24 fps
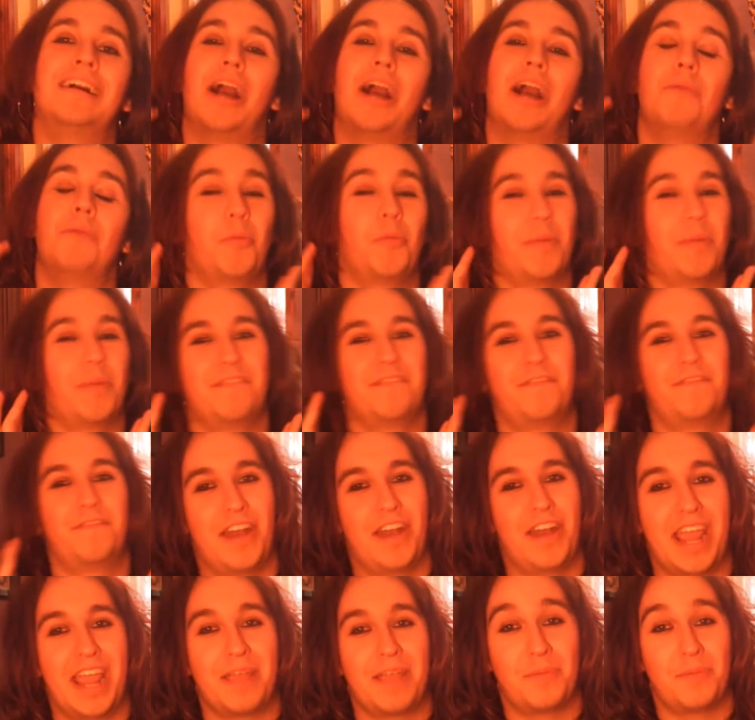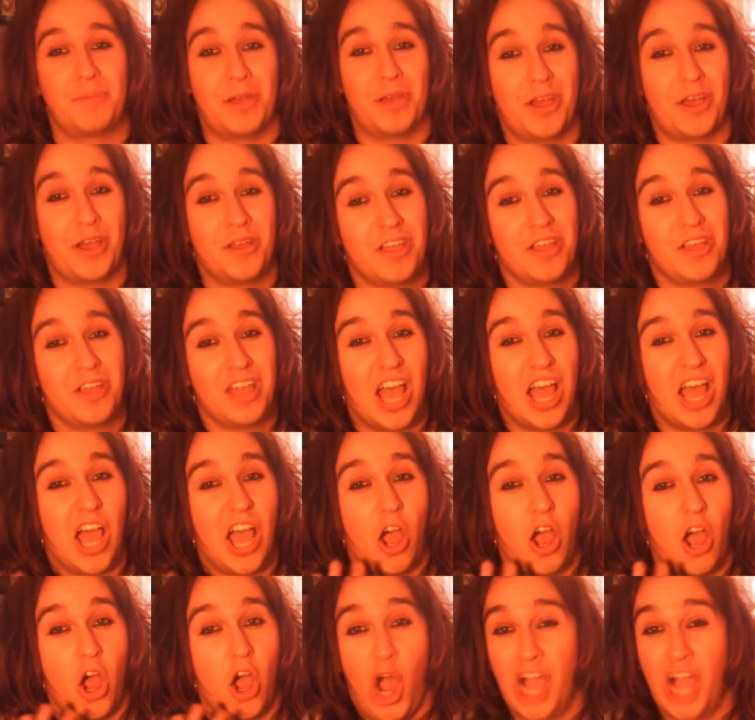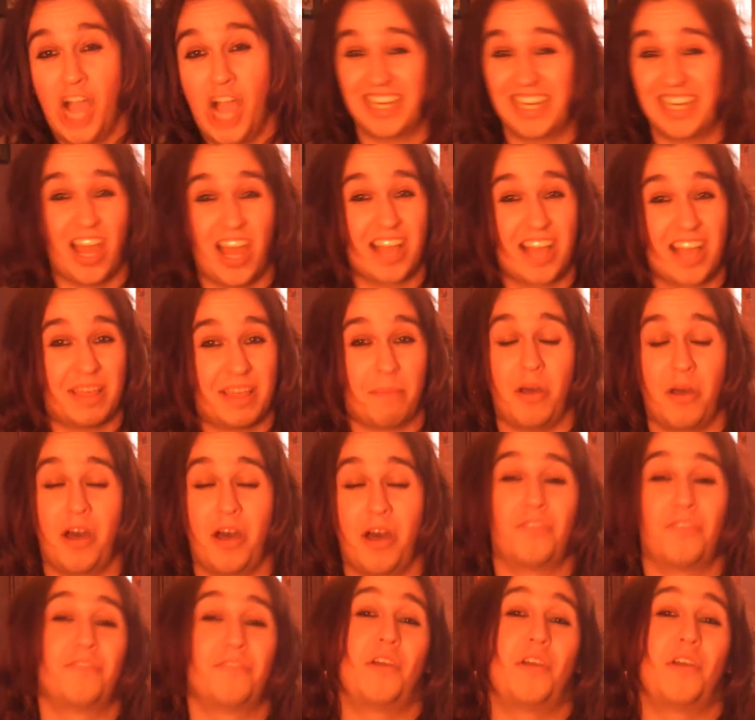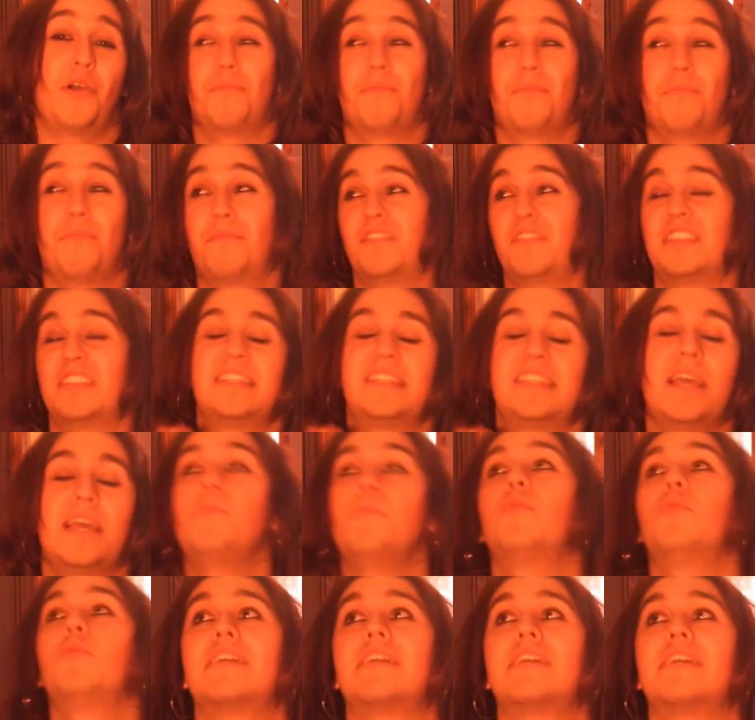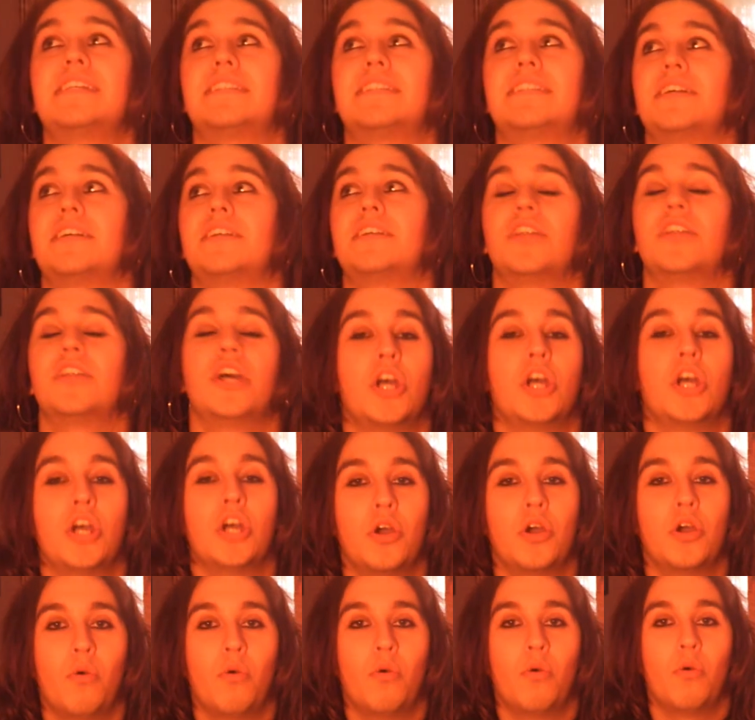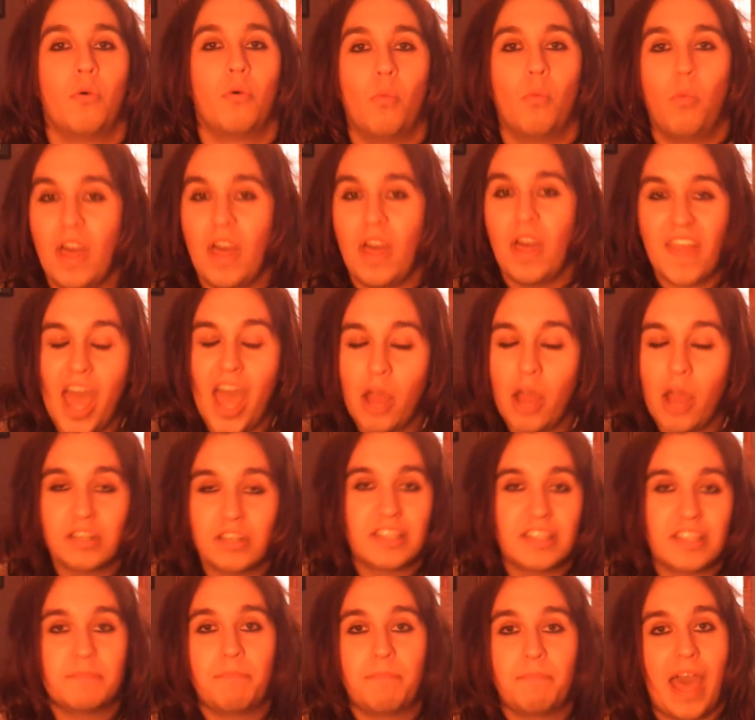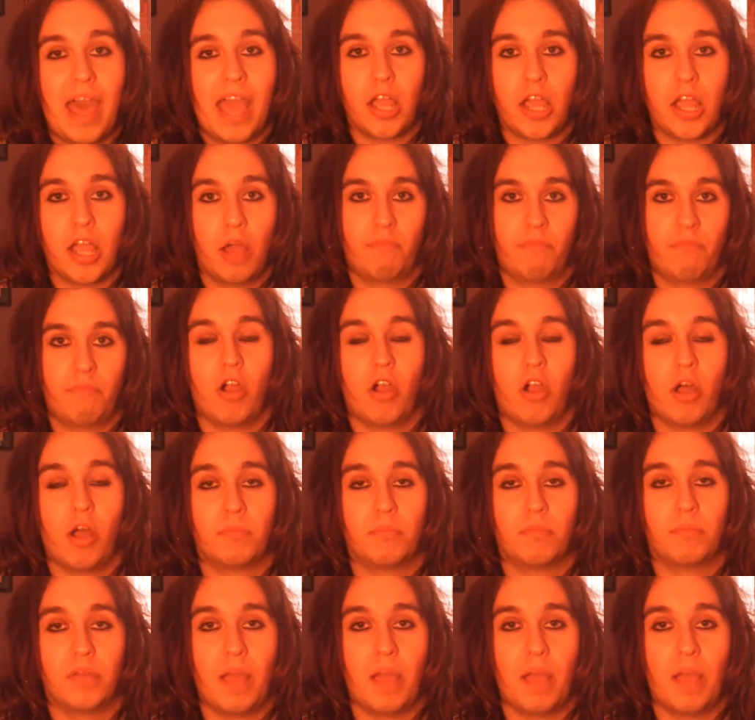I'm not being funny, but I didn't like that part of the film for the simple reason, where the hell did this bear come from?